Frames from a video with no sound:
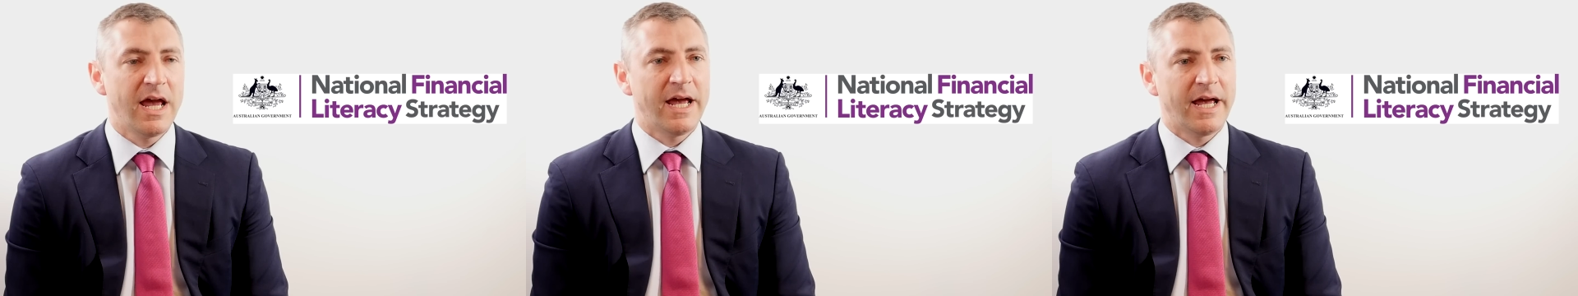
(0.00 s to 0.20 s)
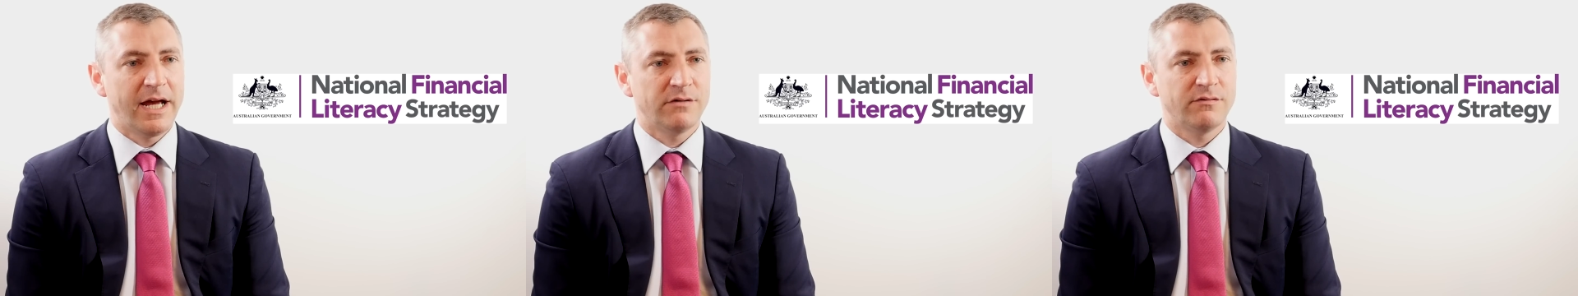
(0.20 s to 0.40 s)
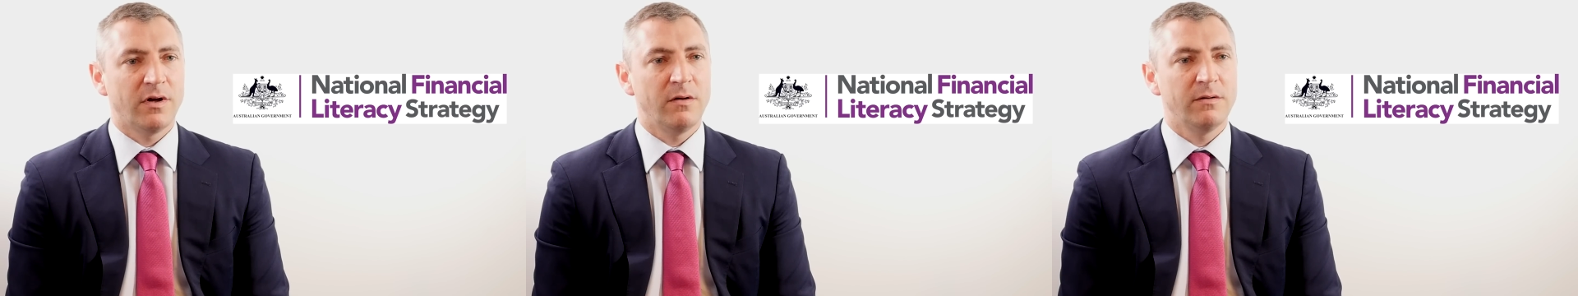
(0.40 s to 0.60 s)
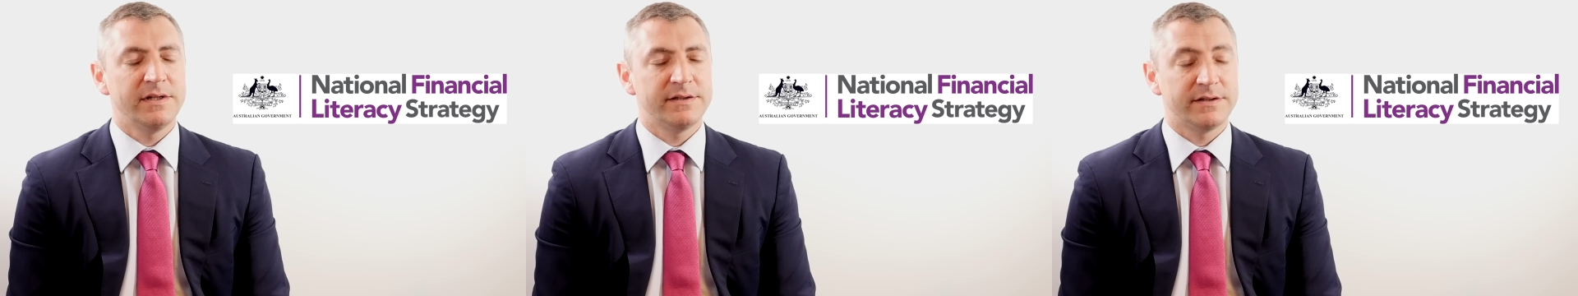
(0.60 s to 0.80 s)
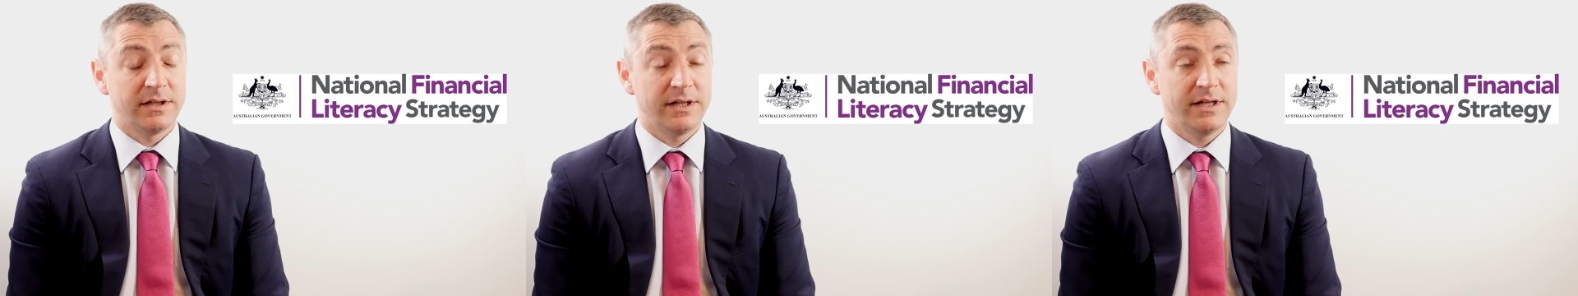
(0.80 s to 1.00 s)
Our role
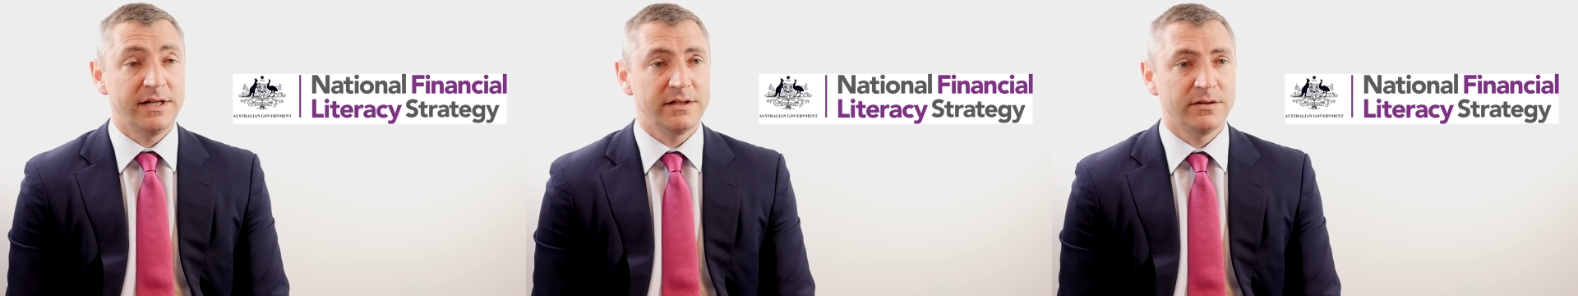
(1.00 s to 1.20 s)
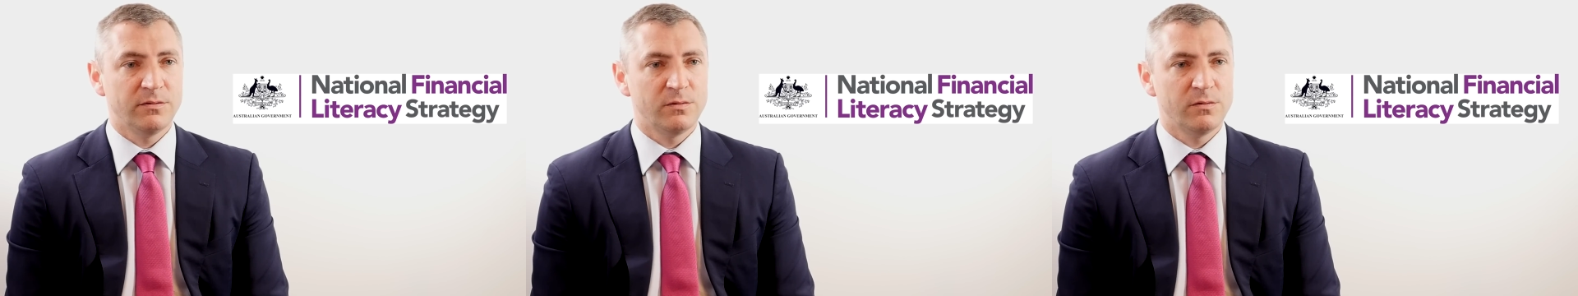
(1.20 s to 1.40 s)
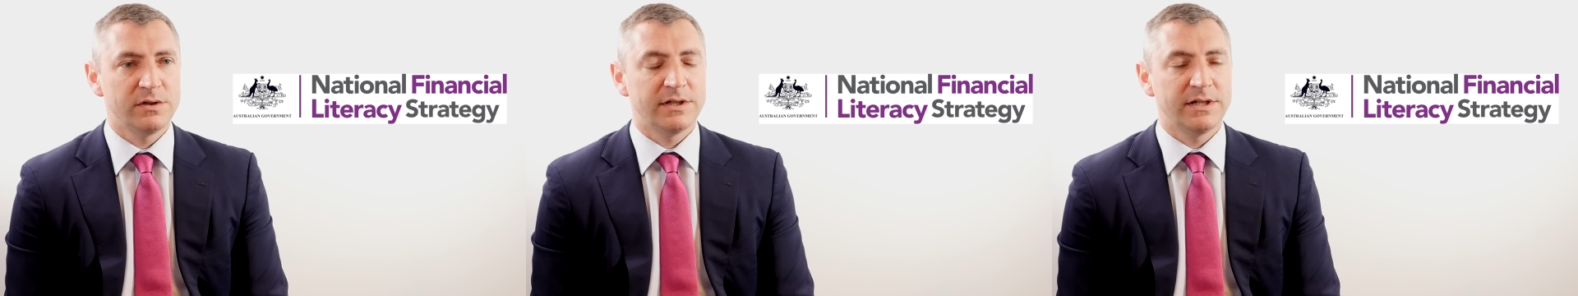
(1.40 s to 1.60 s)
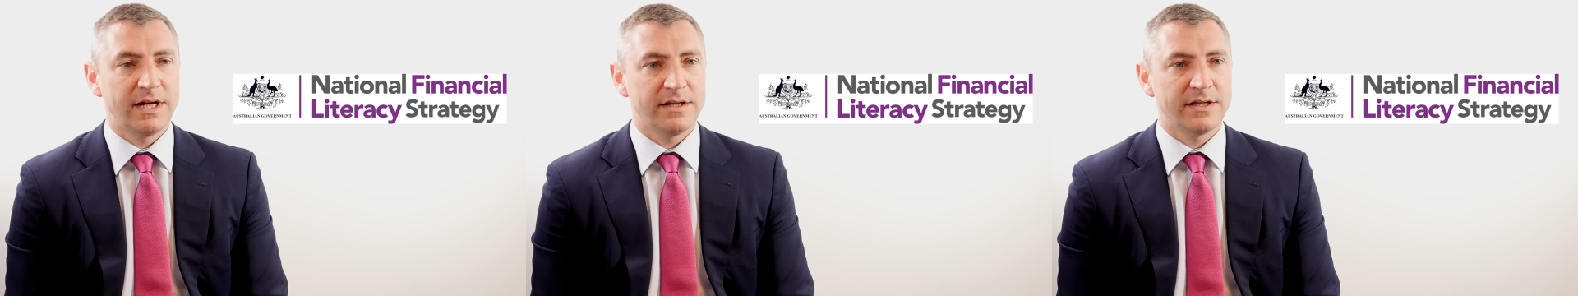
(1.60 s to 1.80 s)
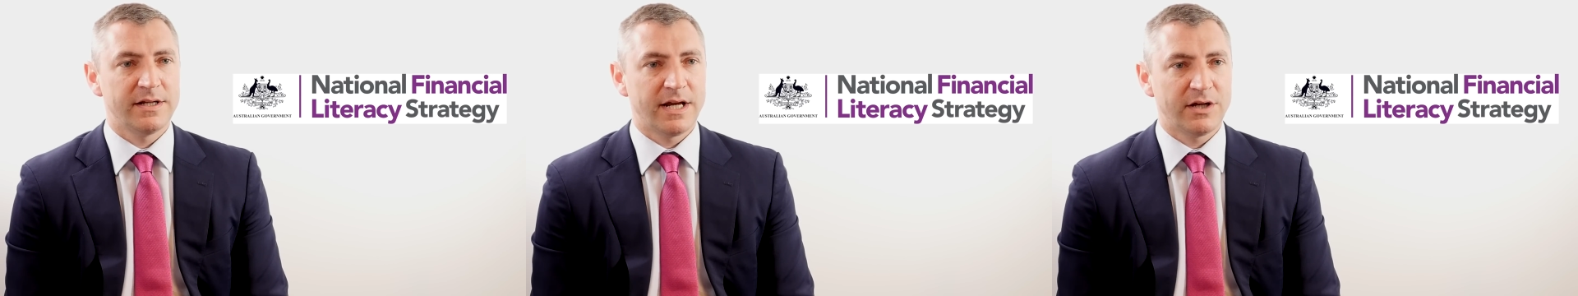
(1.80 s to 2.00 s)
is to lead and
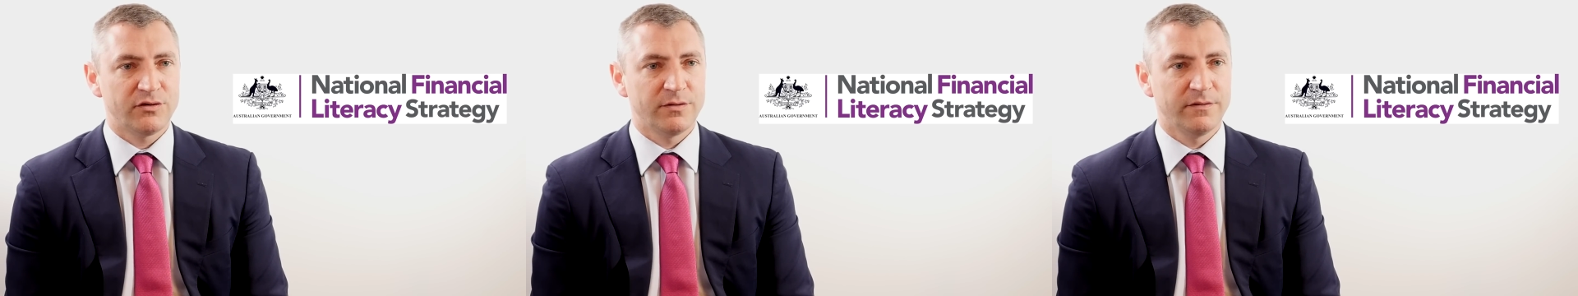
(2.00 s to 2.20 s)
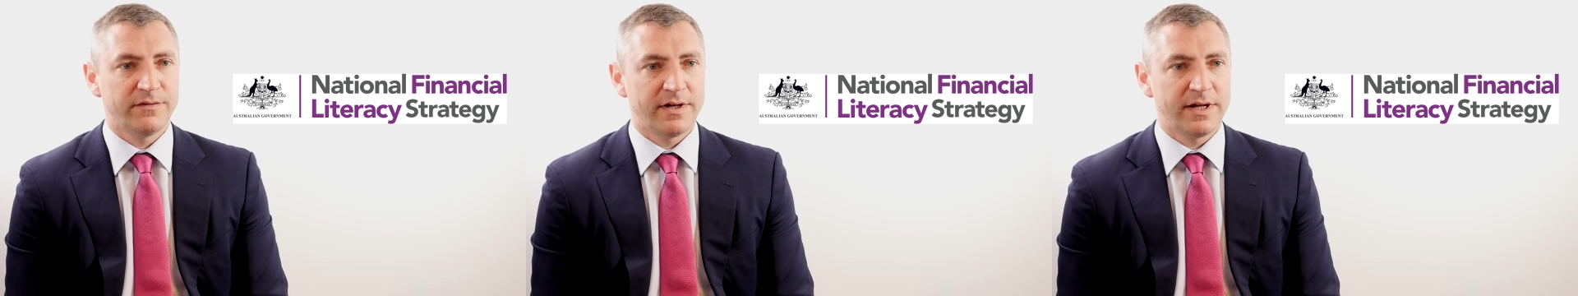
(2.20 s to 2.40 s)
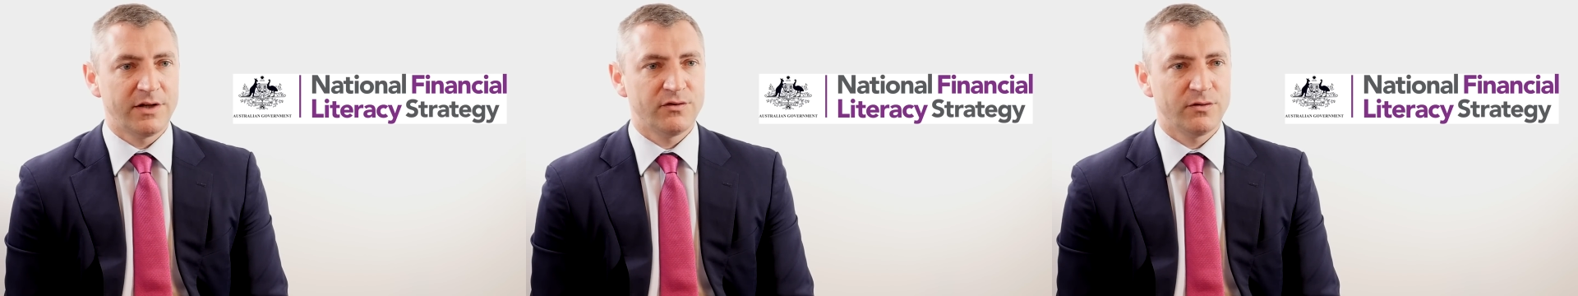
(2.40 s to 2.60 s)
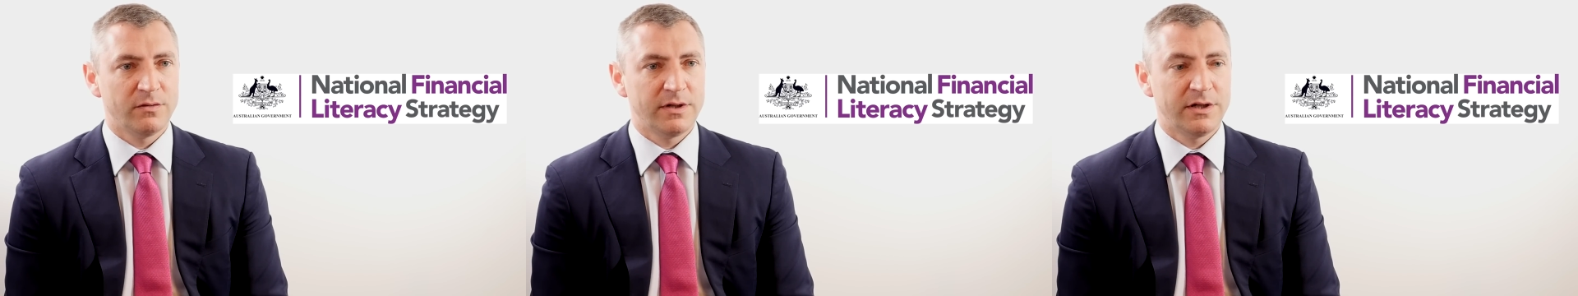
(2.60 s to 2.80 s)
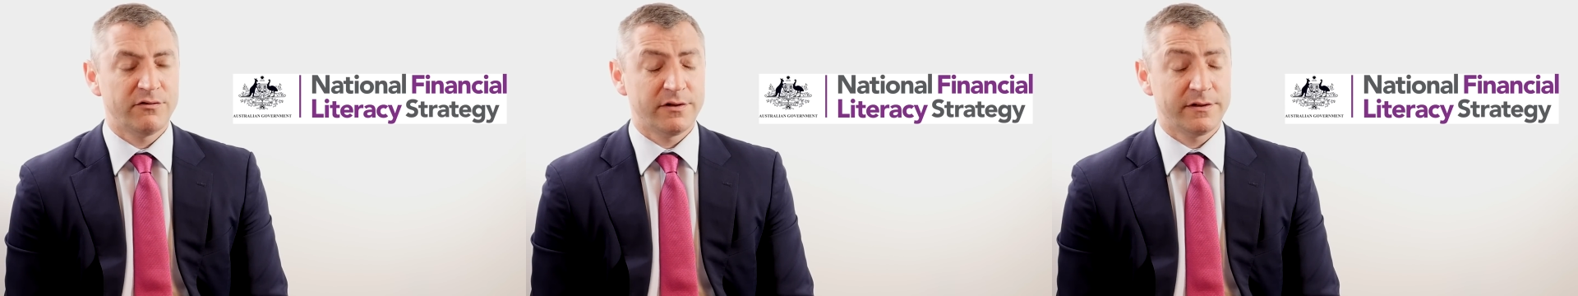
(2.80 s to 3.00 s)
coordinate the National Financial
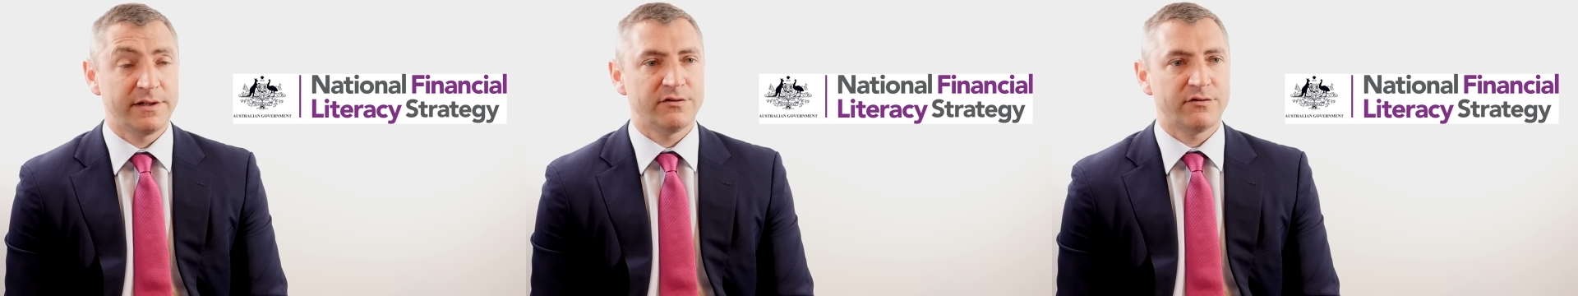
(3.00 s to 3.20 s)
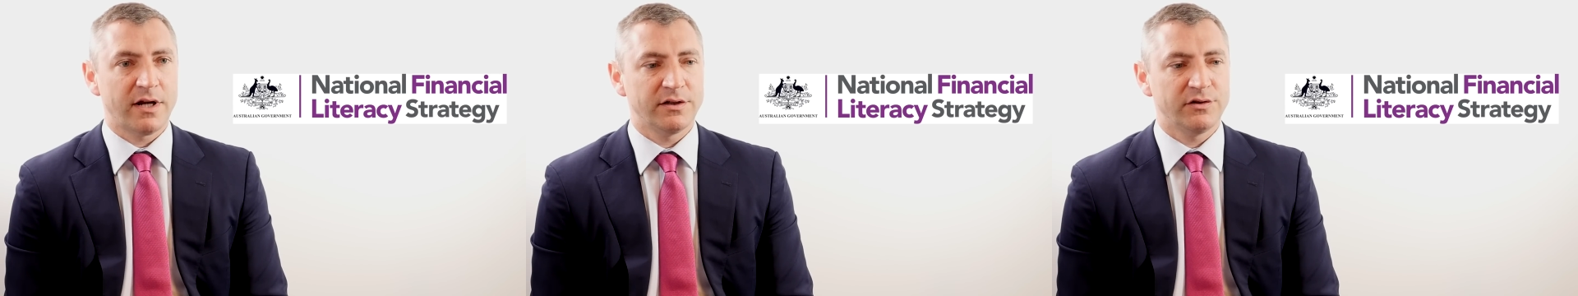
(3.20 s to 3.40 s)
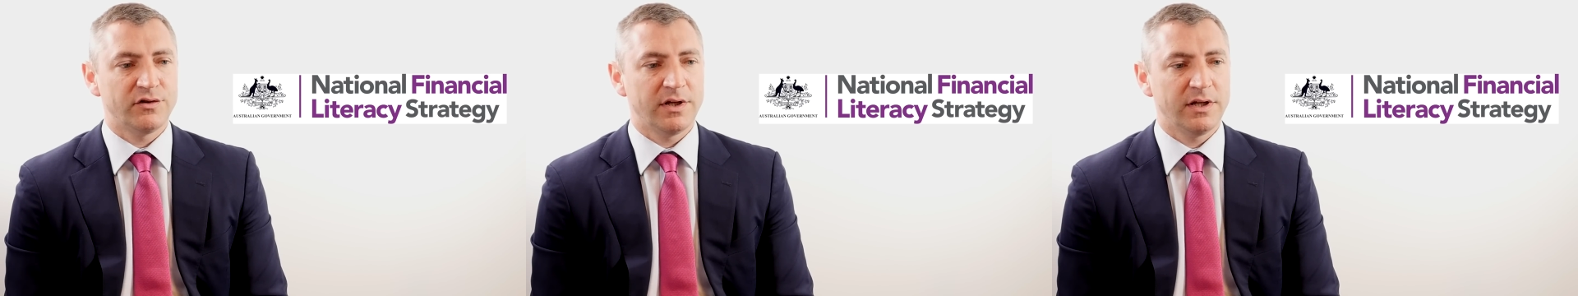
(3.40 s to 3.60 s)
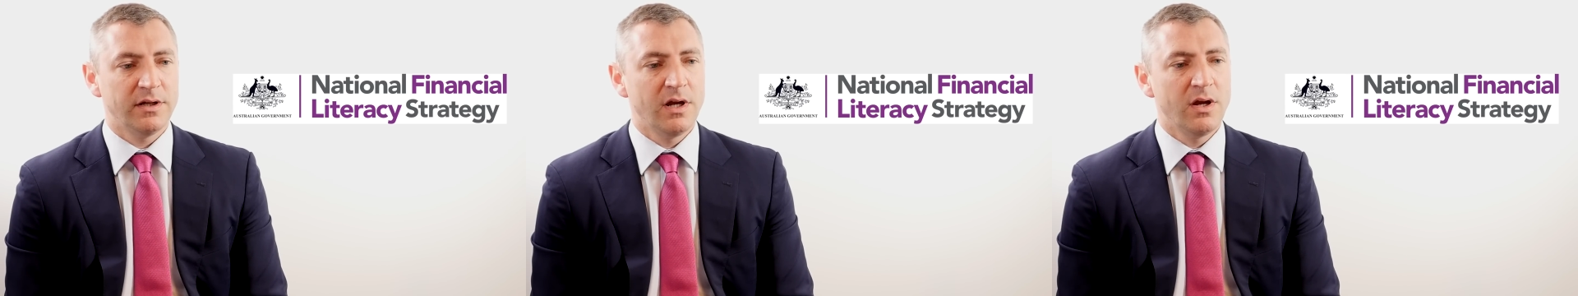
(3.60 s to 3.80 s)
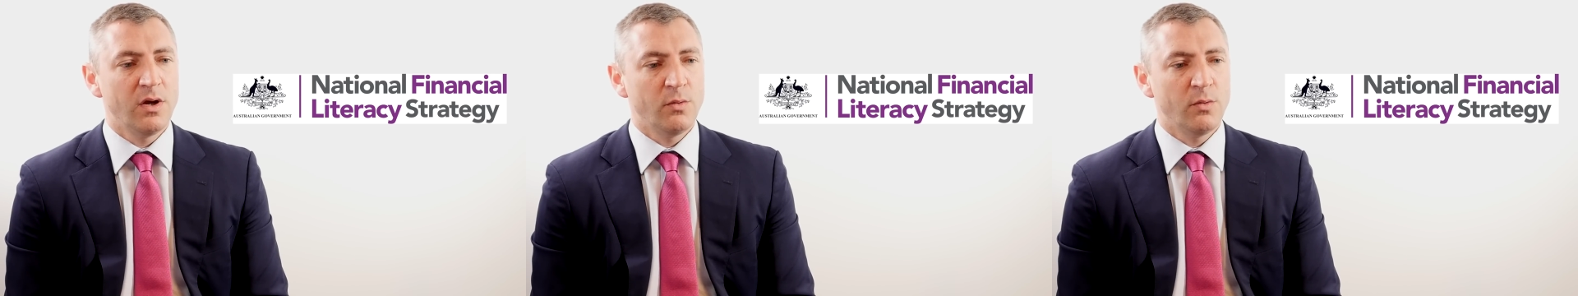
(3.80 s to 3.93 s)
Literacy Strategy,